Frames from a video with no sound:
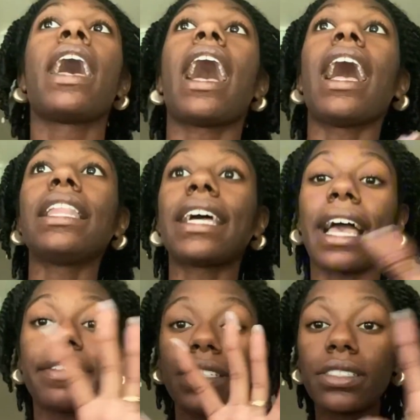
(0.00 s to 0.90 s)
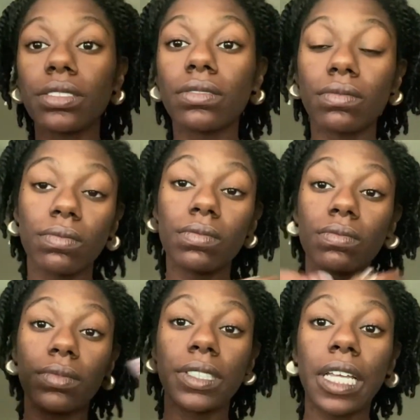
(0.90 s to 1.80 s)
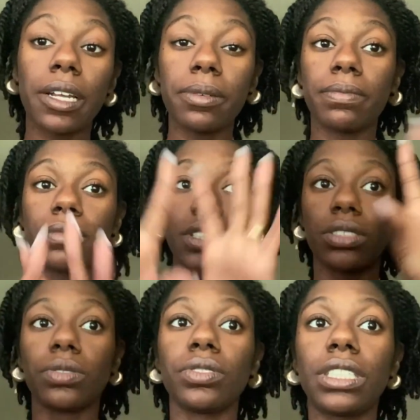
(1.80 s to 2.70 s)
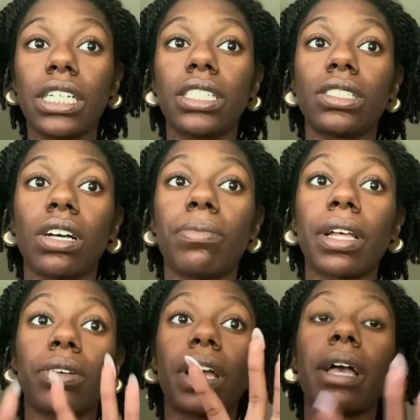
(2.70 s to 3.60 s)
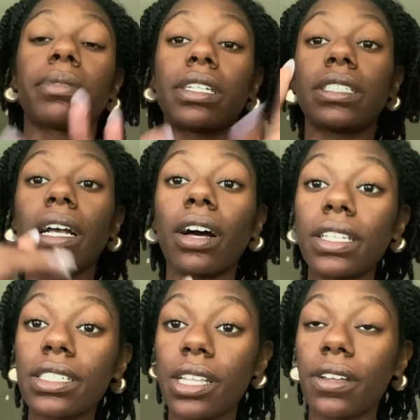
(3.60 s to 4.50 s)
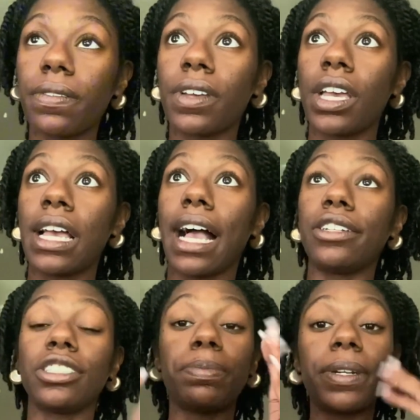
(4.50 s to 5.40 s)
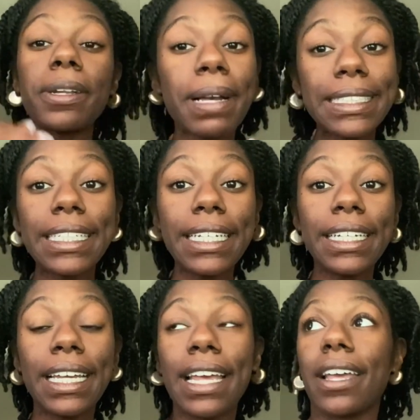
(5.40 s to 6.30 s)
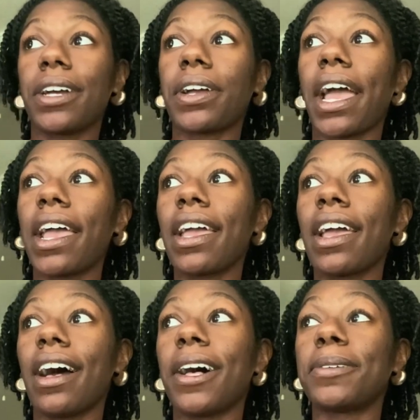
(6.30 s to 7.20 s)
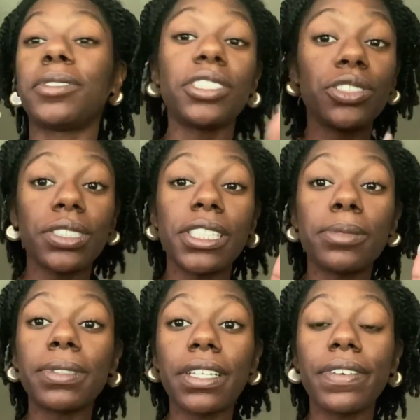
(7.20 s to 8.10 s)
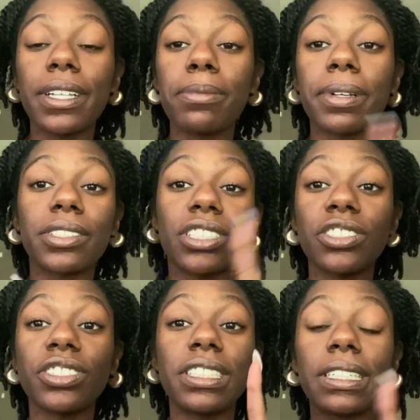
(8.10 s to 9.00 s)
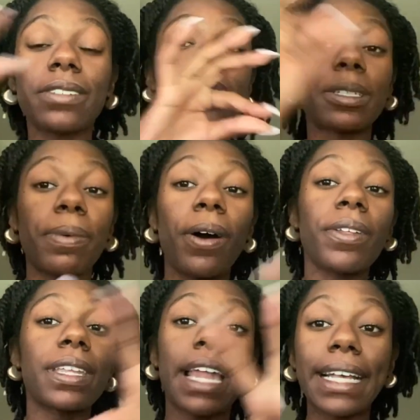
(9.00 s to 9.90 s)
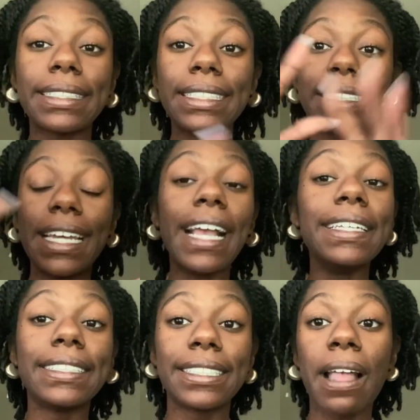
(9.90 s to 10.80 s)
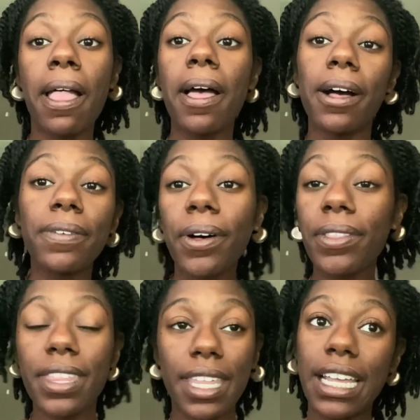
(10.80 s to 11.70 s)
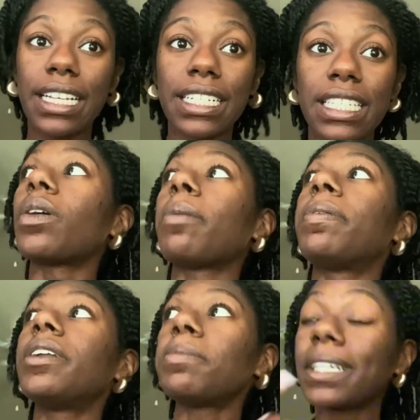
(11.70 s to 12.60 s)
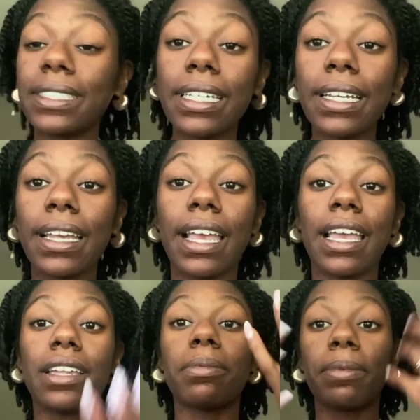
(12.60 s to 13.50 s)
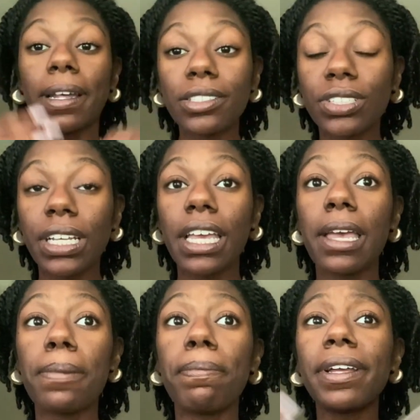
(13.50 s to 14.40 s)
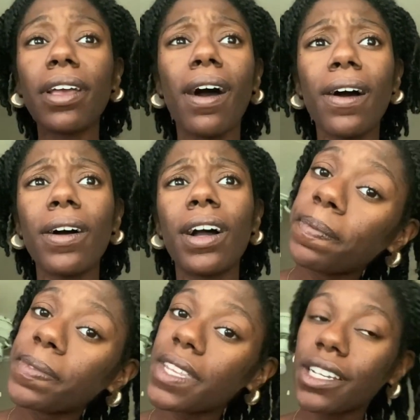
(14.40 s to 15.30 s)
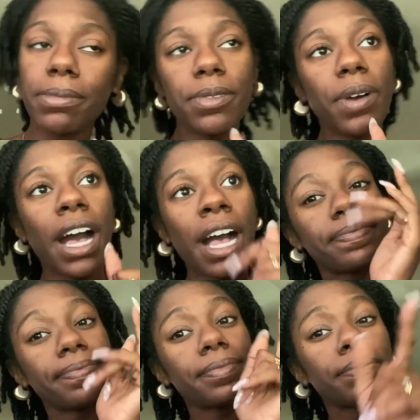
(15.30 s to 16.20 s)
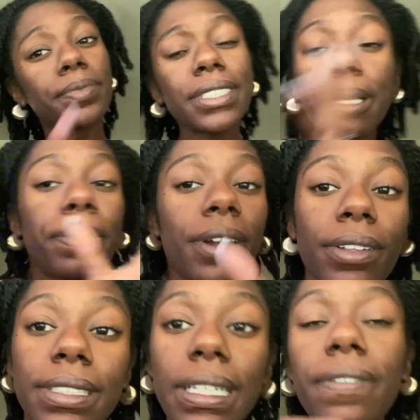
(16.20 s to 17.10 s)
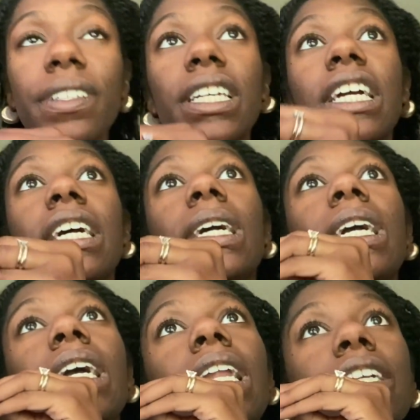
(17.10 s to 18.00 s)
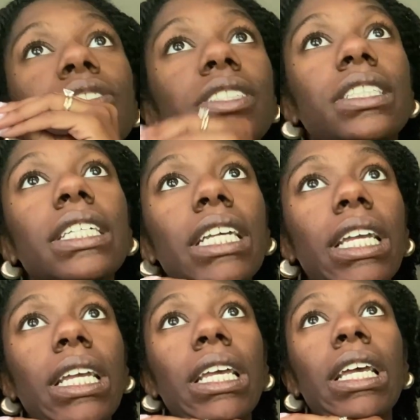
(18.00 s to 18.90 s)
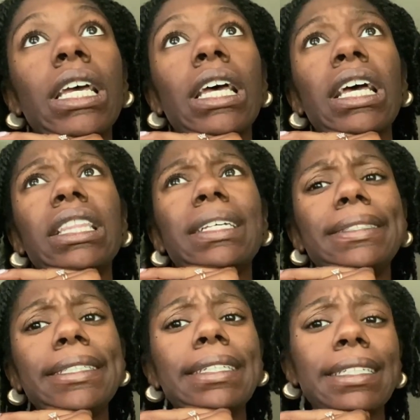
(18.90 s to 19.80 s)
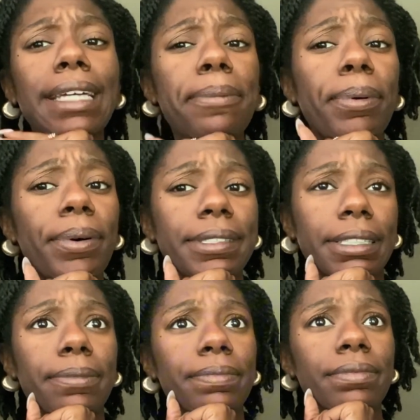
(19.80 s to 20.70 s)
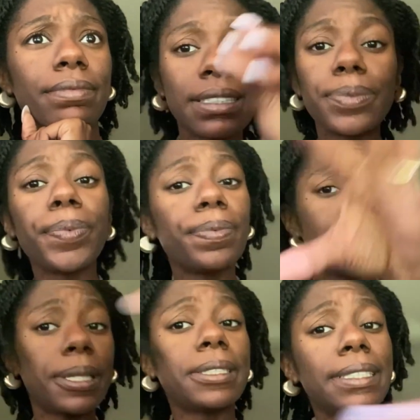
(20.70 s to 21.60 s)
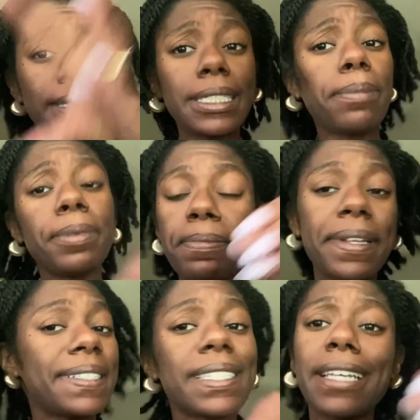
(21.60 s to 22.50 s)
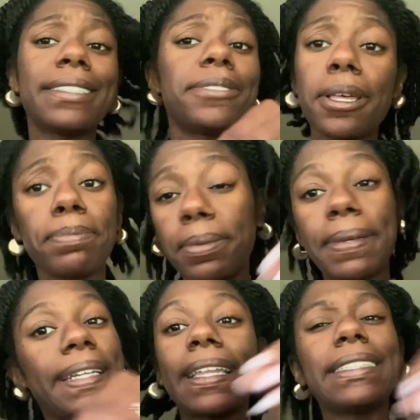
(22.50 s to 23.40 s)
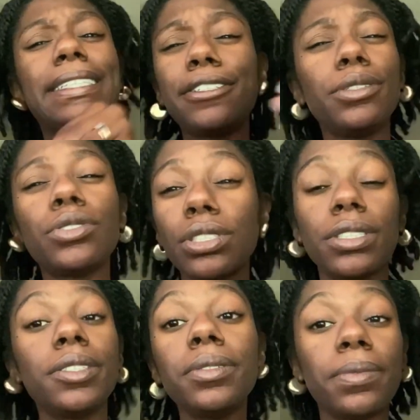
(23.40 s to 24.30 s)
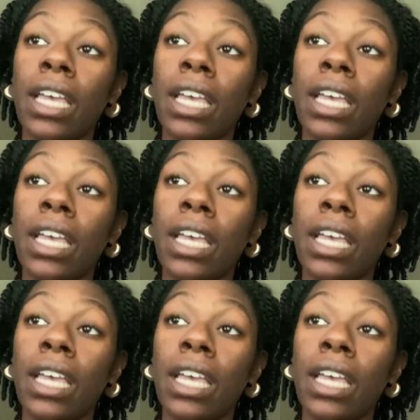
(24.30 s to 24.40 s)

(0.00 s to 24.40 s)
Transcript: I like have this little setup, this little routine. So I'm like, okay, I'm going to take all this stuff. I usually put it in my tea, okay? Ginger tea specifically because ginger tea covers up all the nasty tastes of all the things. I put it in my tea and I'm about to drink it. But y'all, tell me why once I put all the stuff in there and I drink the tea tastes like poison. The supplements ain't supplementing like they usually do.